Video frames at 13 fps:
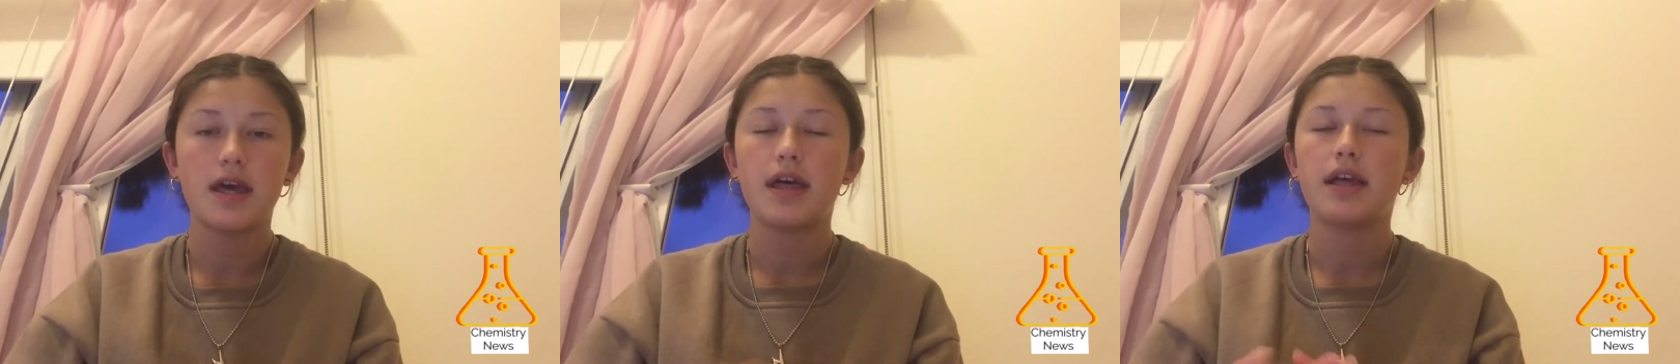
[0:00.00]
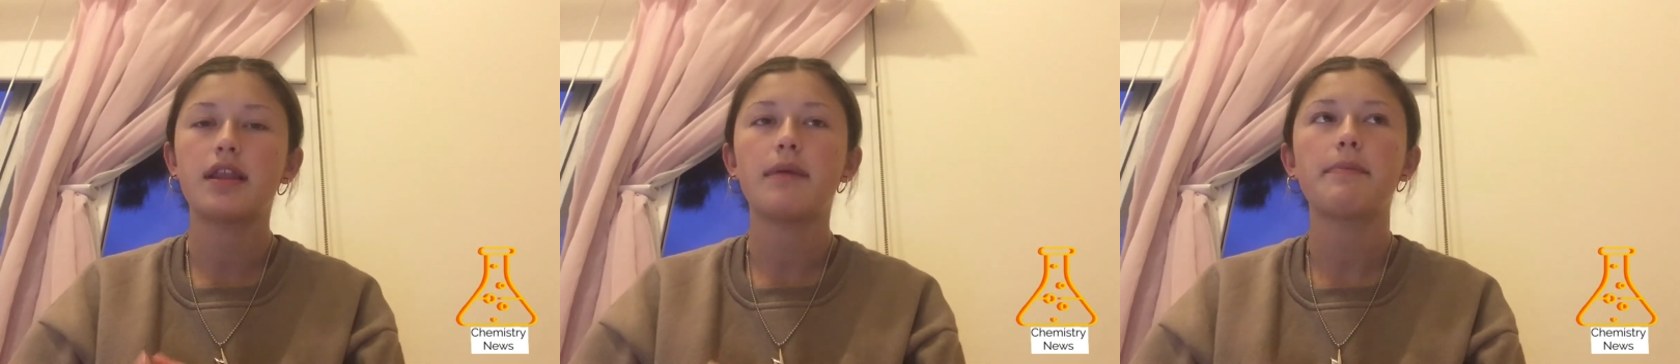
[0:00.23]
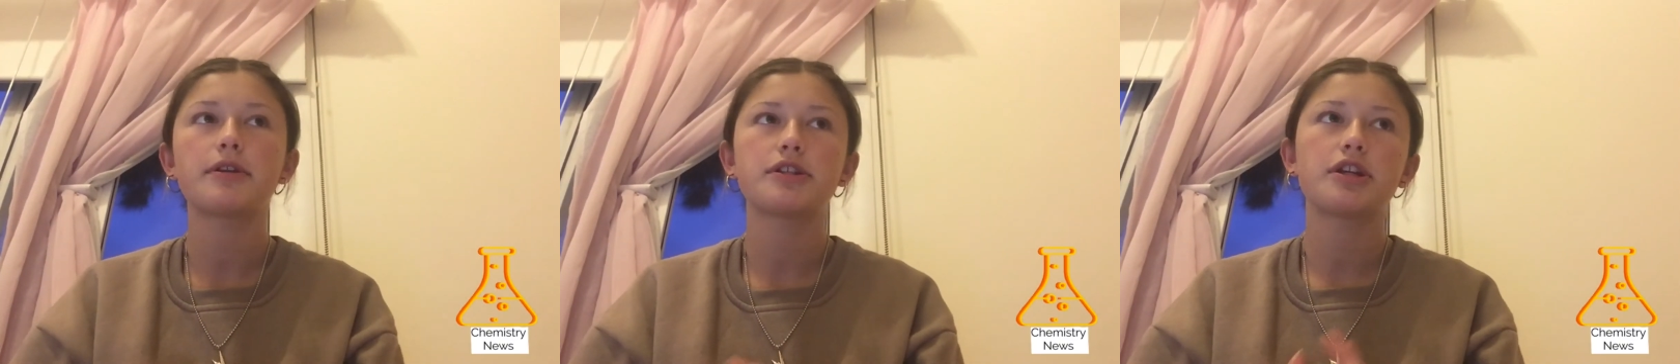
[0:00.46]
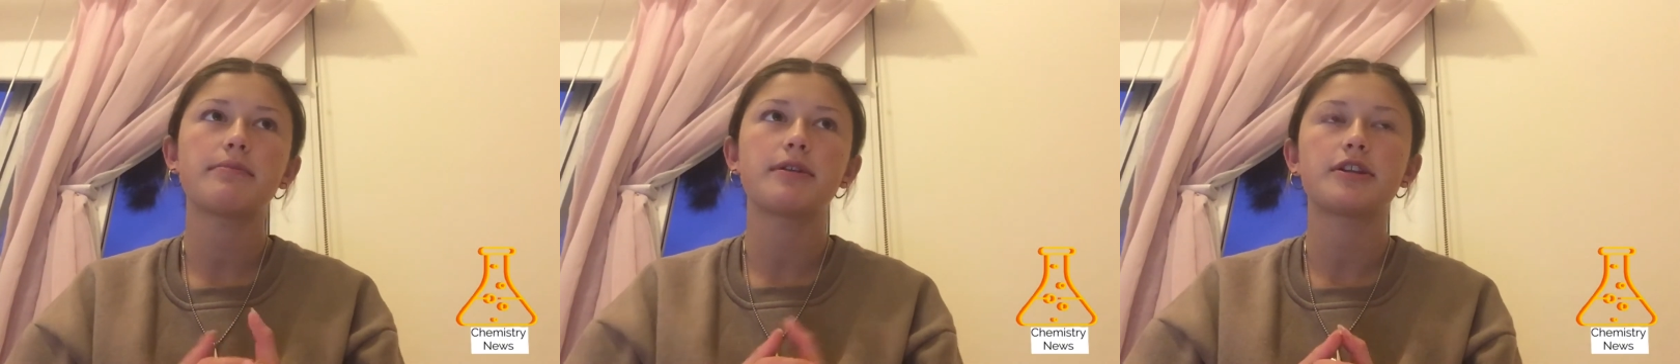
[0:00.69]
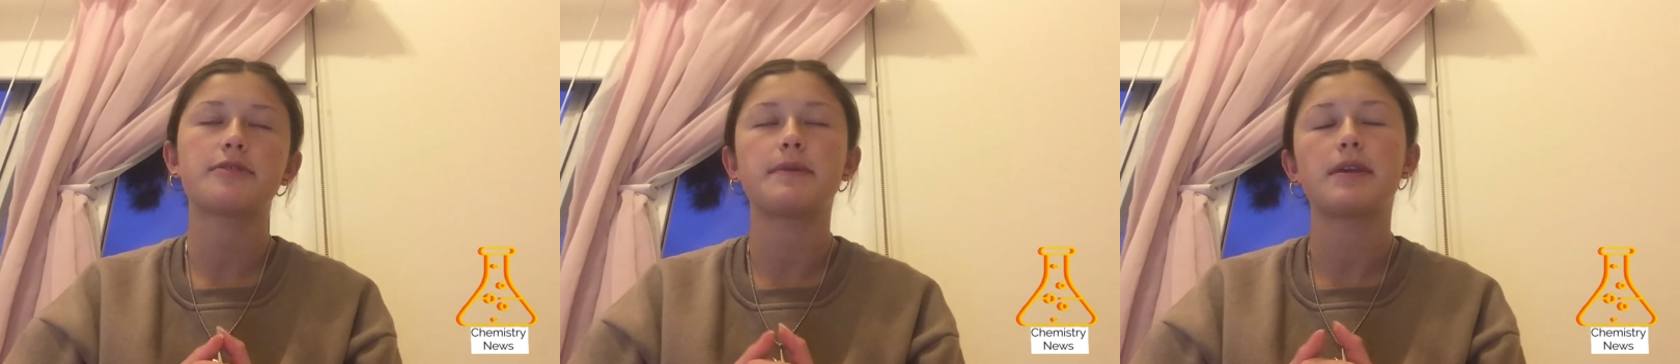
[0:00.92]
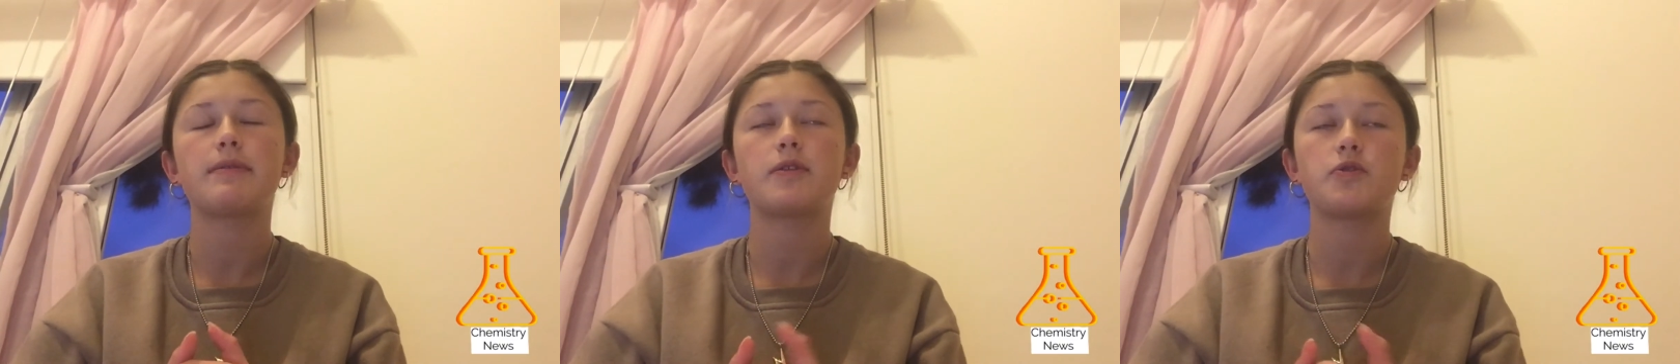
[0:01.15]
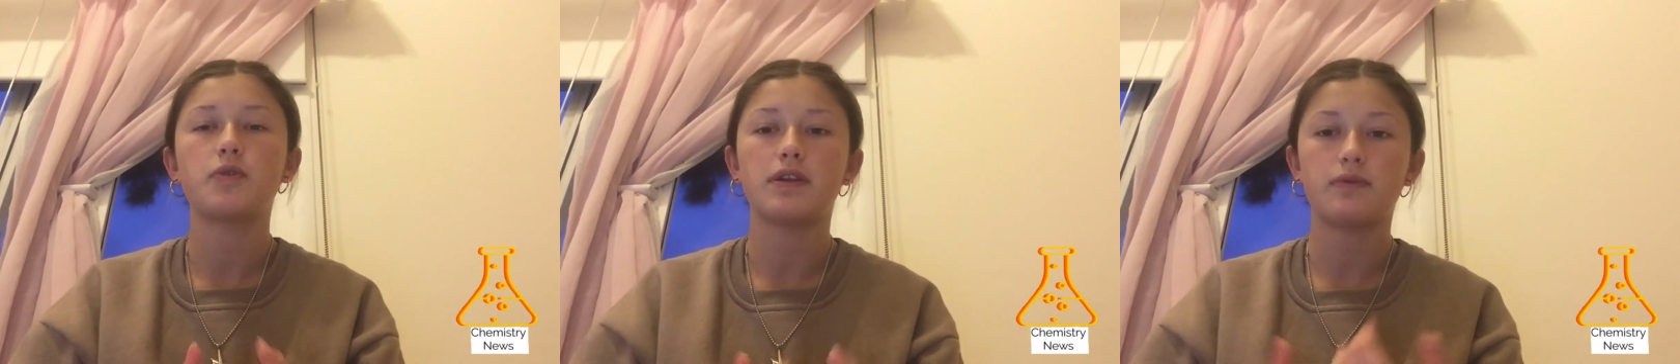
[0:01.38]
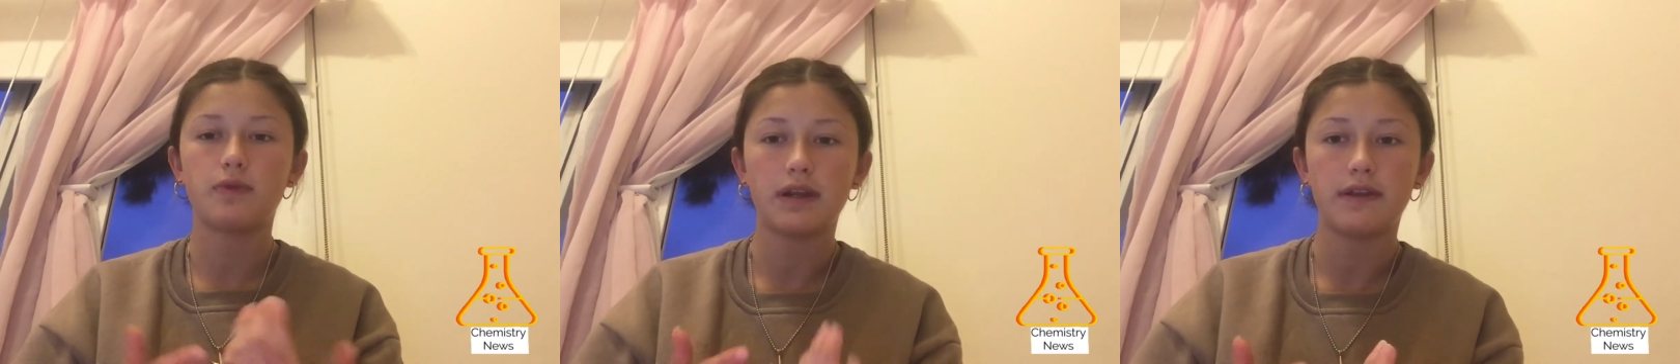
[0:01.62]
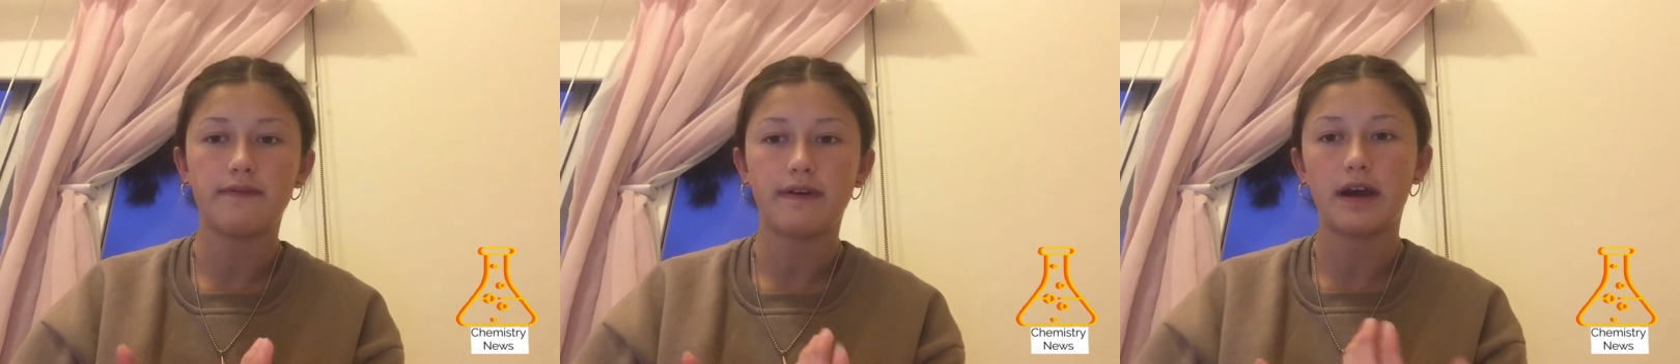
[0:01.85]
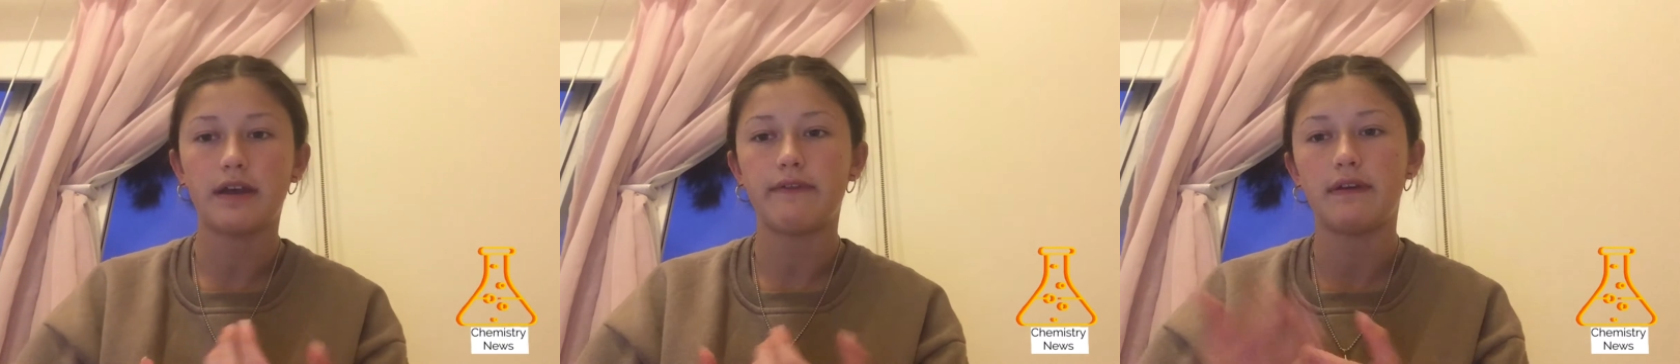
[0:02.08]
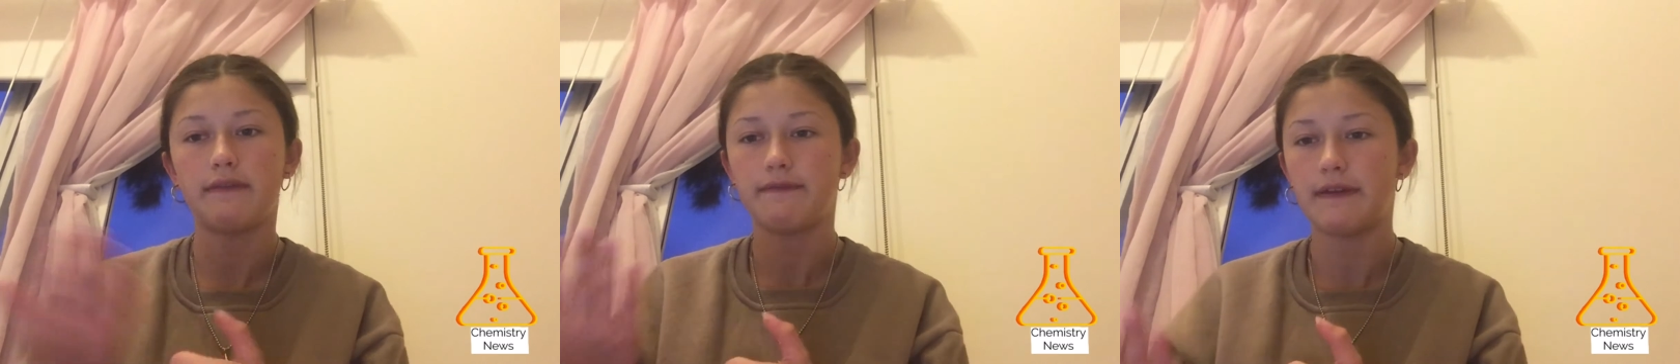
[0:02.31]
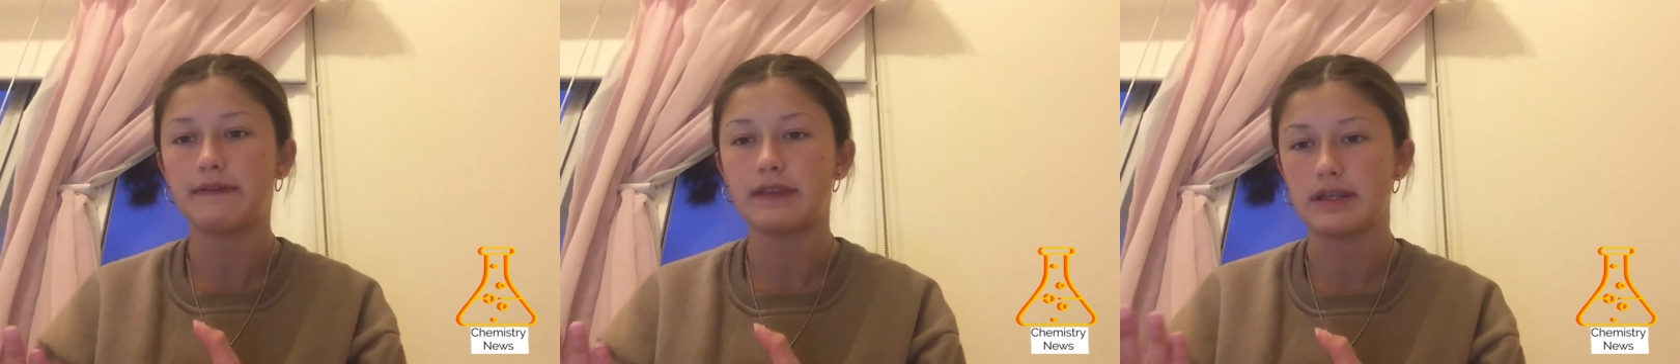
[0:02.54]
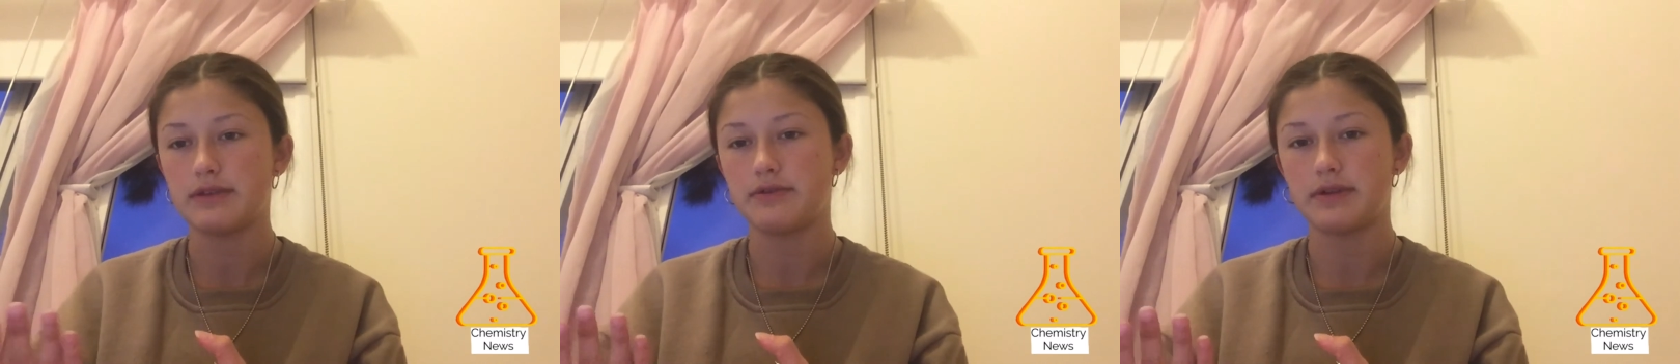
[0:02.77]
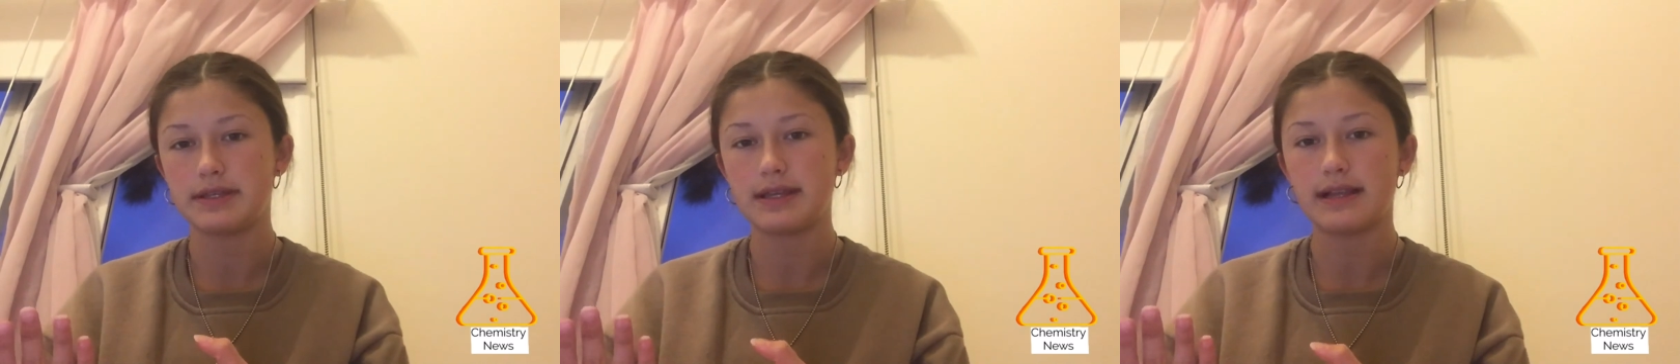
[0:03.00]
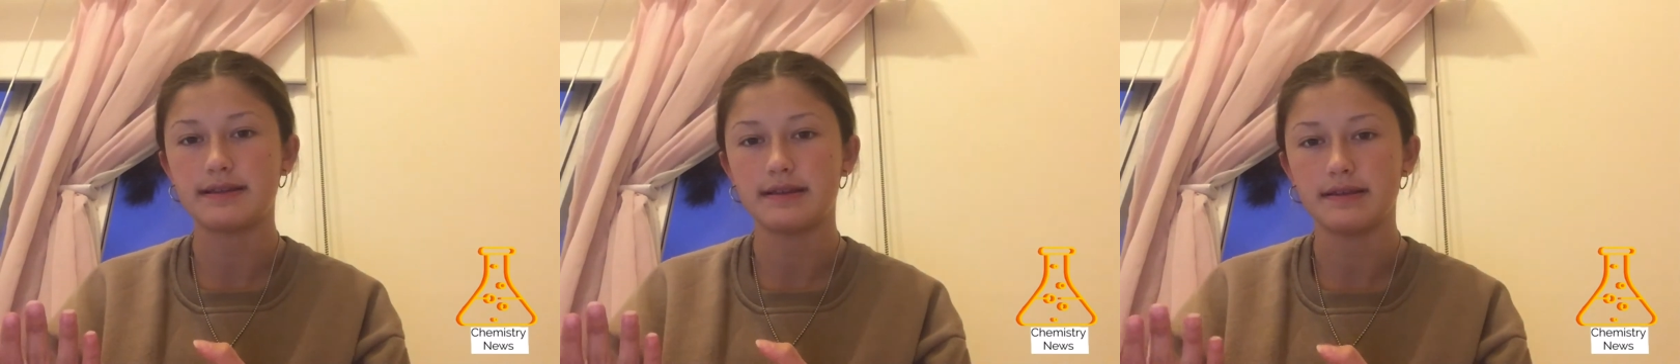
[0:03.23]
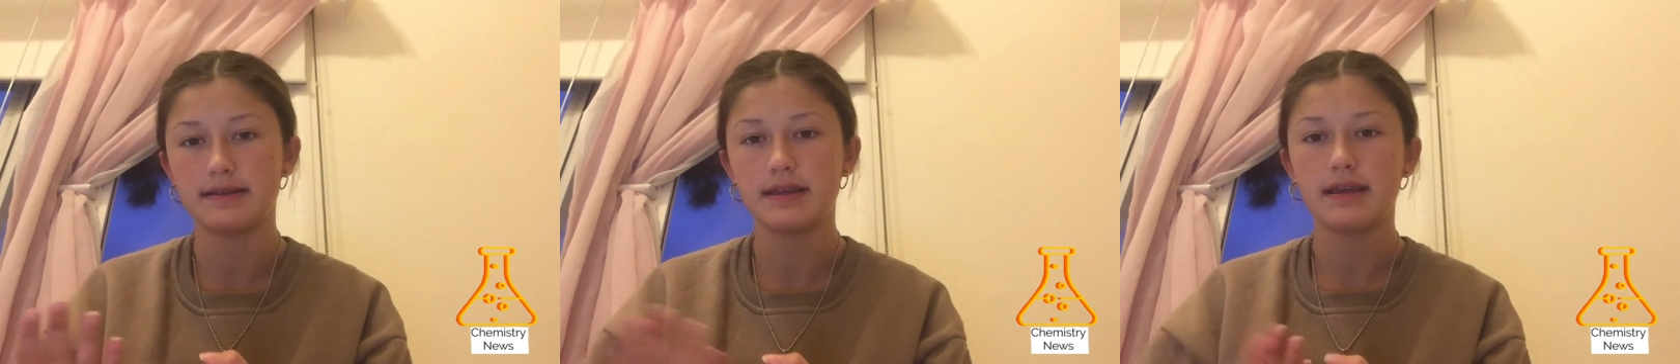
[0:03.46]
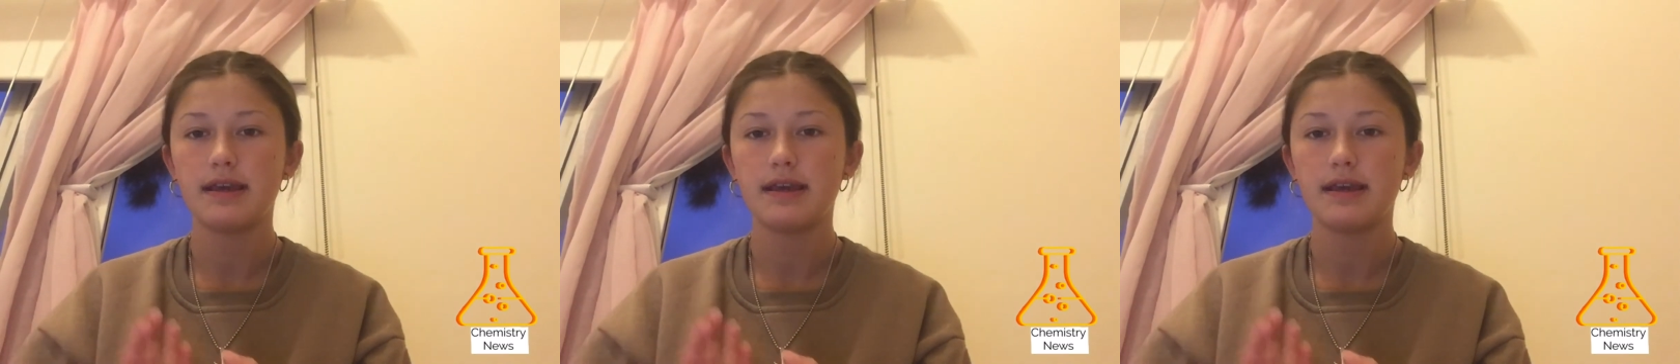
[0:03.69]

The temperature must be between 25 and 50 degrees Celsius.